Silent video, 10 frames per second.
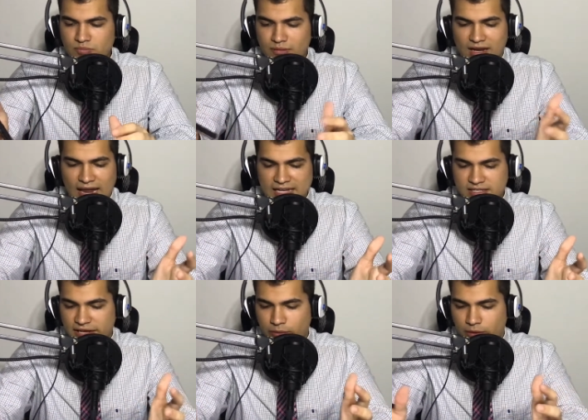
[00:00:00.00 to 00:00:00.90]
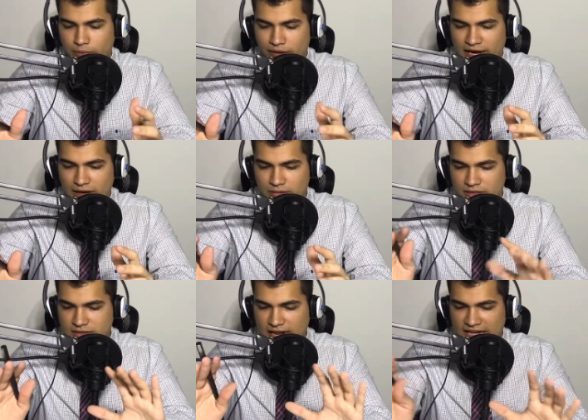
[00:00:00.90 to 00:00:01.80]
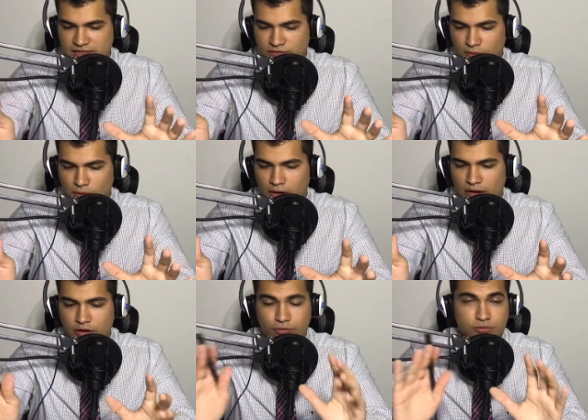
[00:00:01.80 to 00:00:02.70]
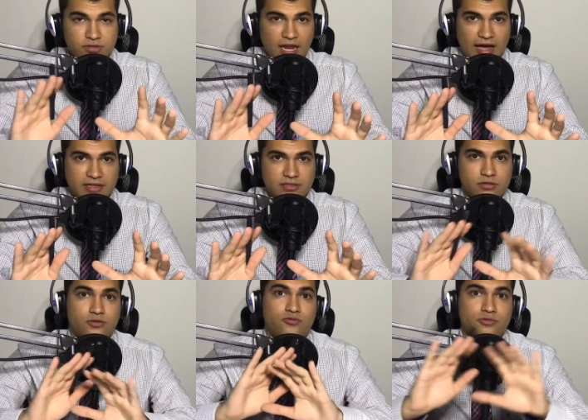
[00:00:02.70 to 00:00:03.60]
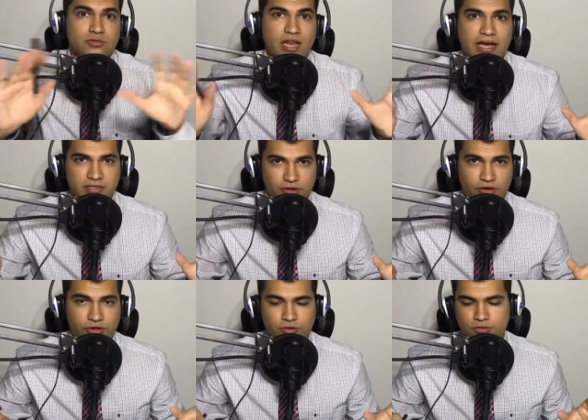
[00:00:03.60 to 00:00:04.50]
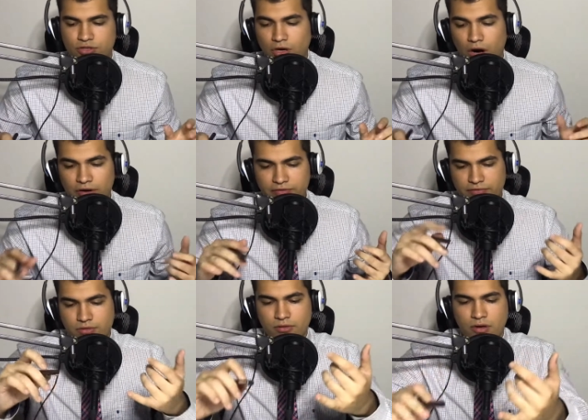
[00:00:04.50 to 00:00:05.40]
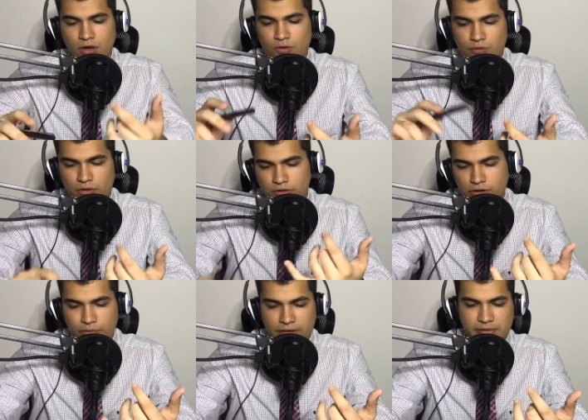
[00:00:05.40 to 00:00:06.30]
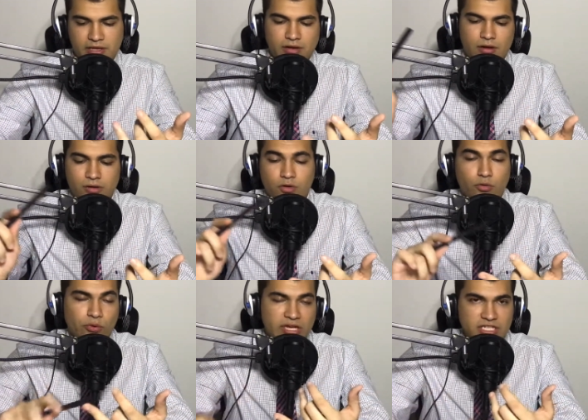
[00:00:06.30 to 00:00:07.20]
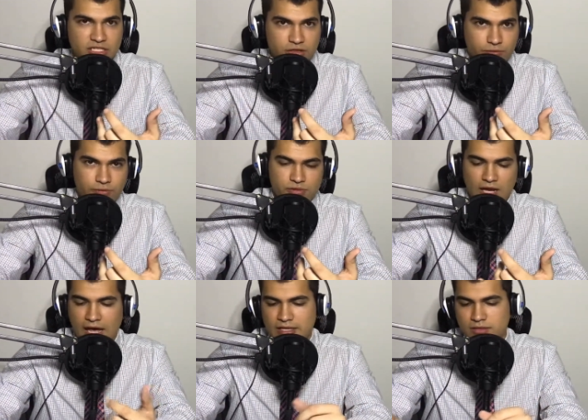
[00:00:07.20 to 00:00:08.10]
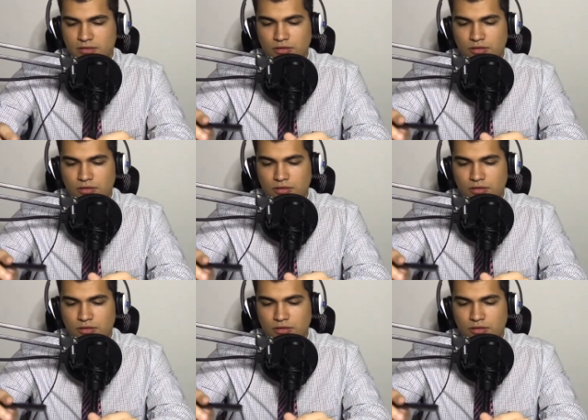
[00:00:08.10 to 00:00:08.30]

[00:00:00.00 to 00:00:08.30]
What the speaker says: Lastly, I want to point out these last four cruise lines. Cruise lines are huge. Carnival, Royal Caribbean, Norwegian cruise lines.